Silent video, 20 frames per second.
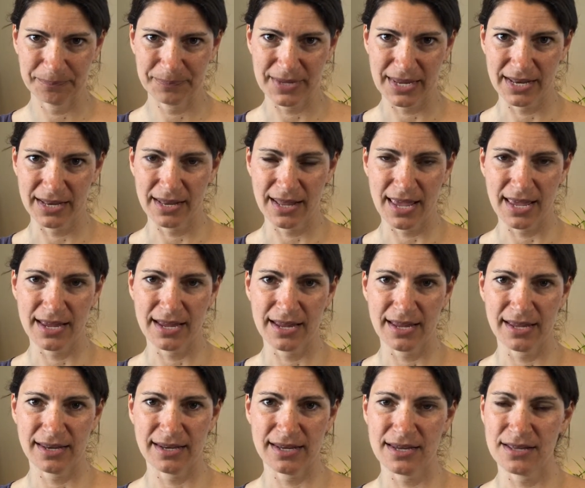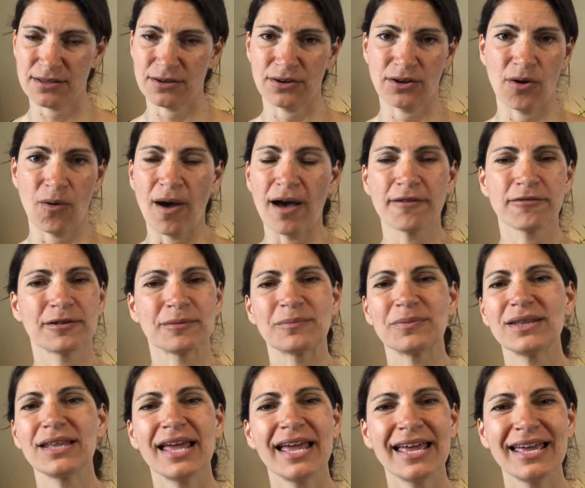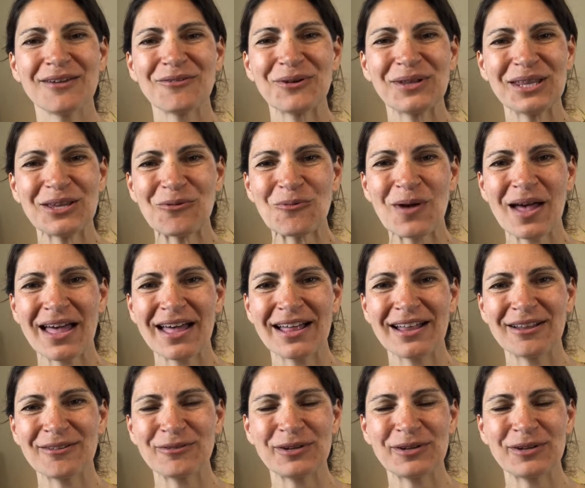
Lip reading: And they can either go off and play really well,